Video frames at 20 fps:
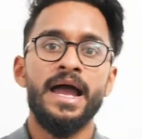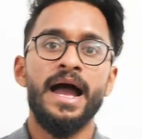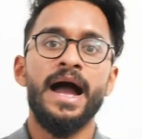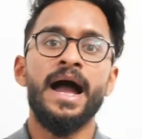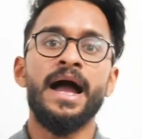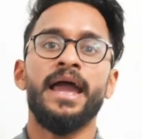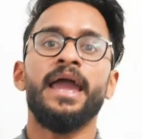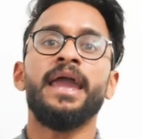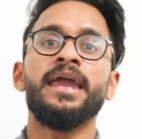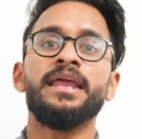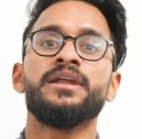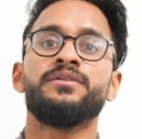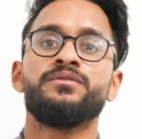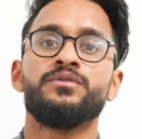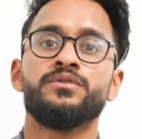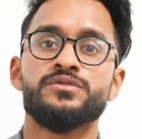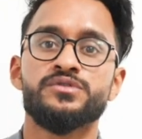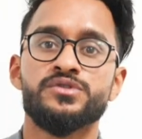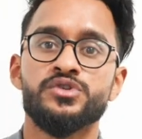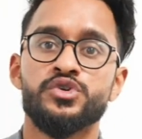At
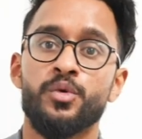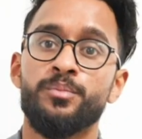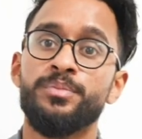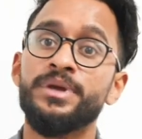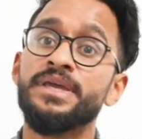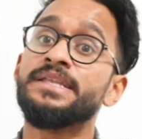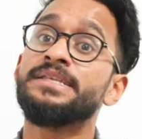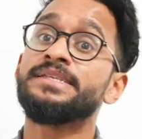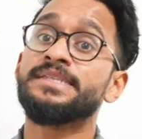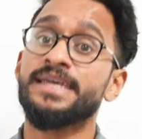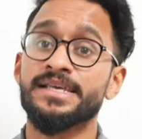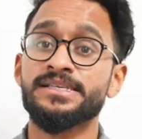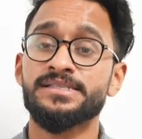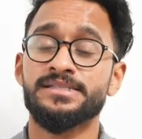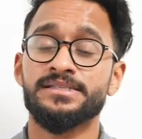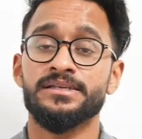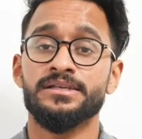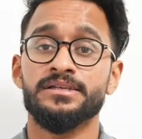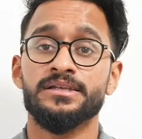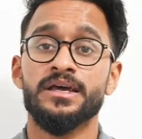A-levels, you're being
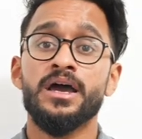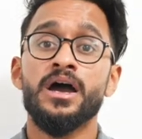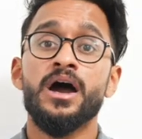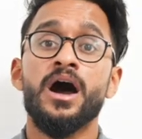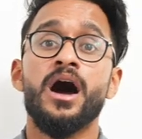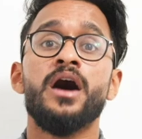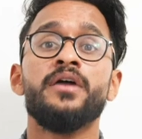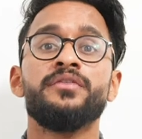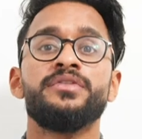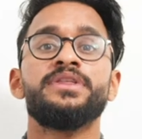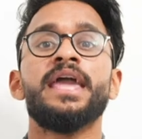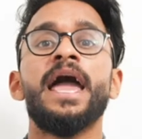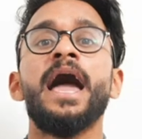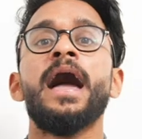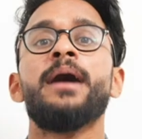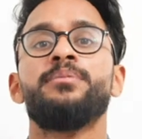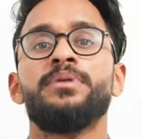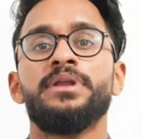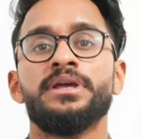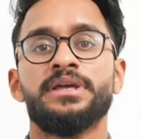tested on the
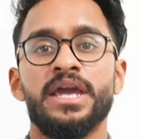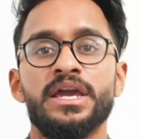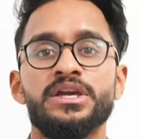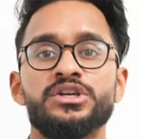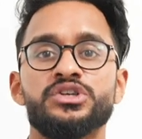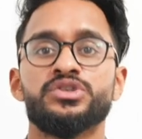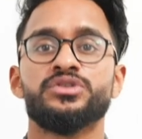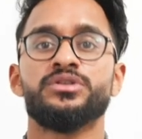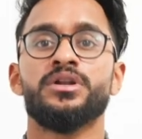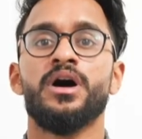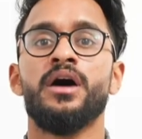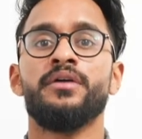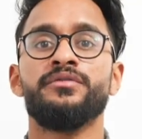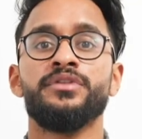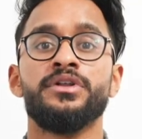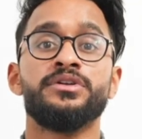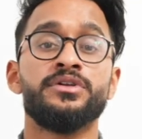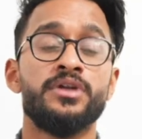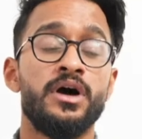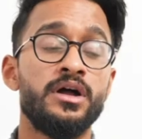application of
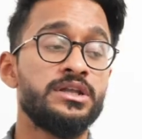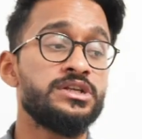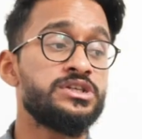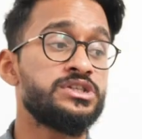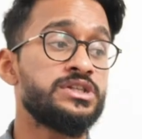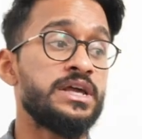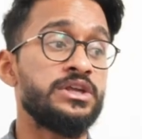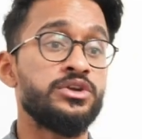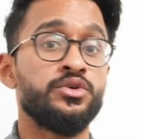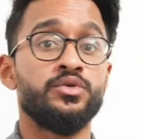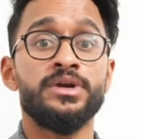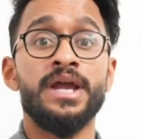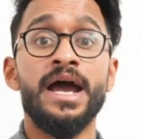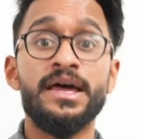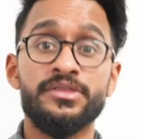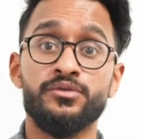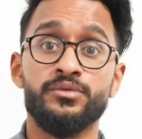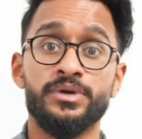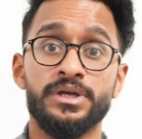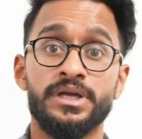the knowledge that you're
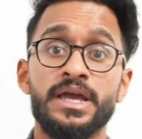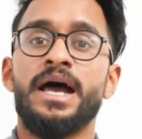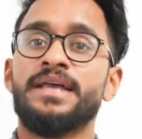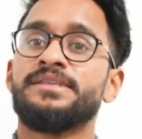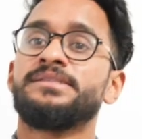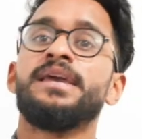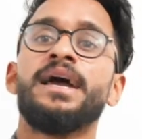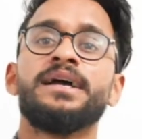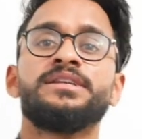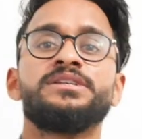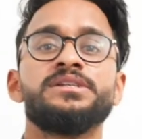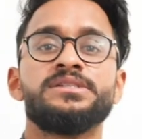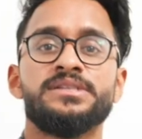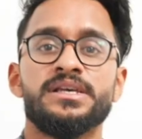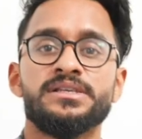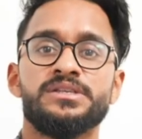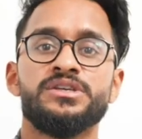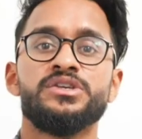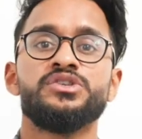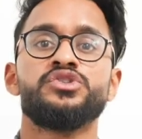gathering. See, at
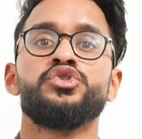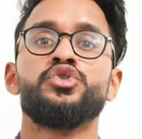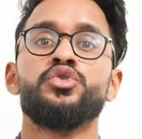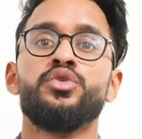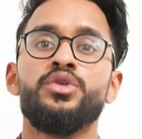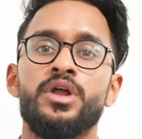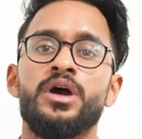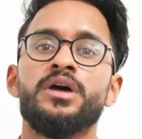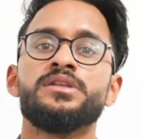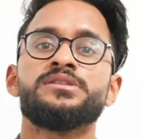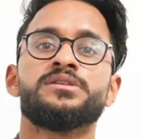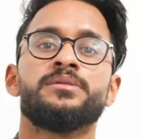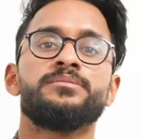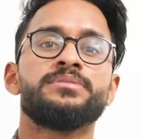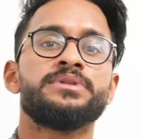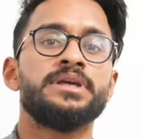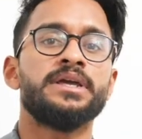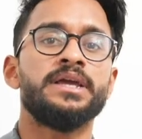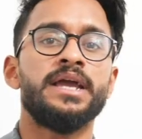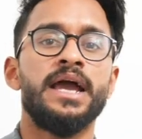GCSEs, you learn
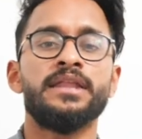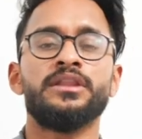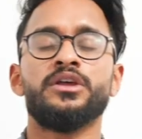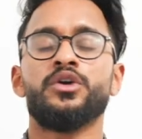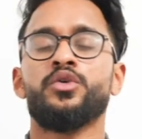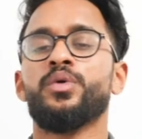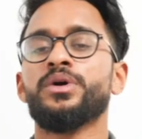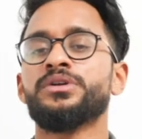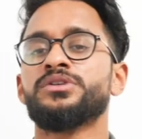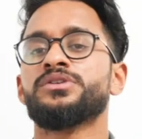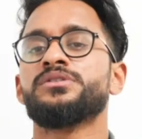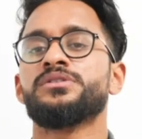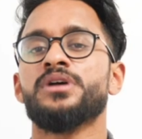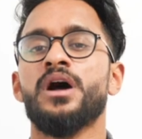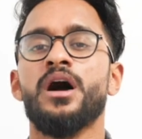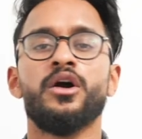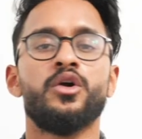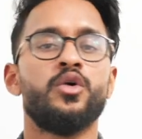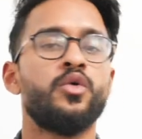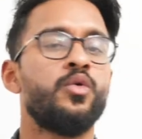something and the questions
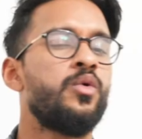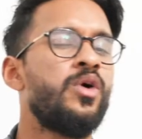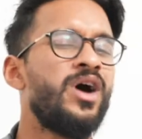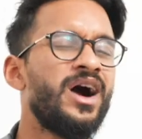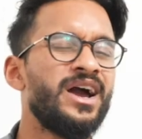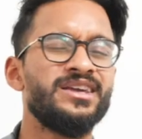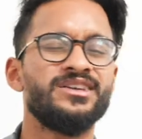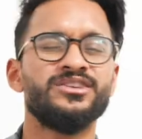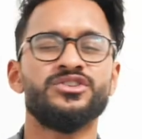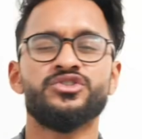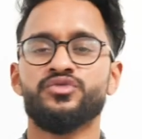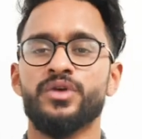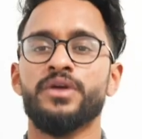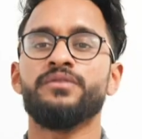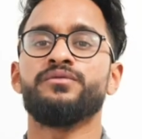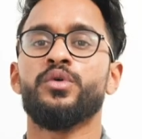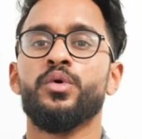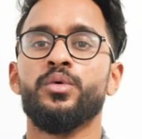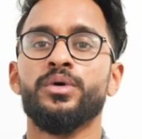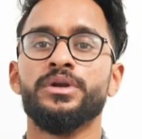are quite
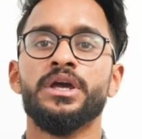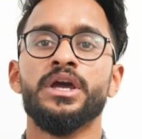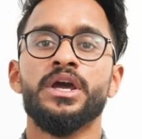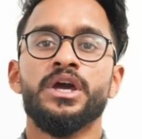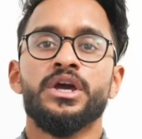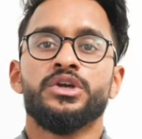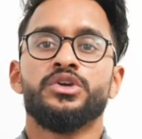straightforward.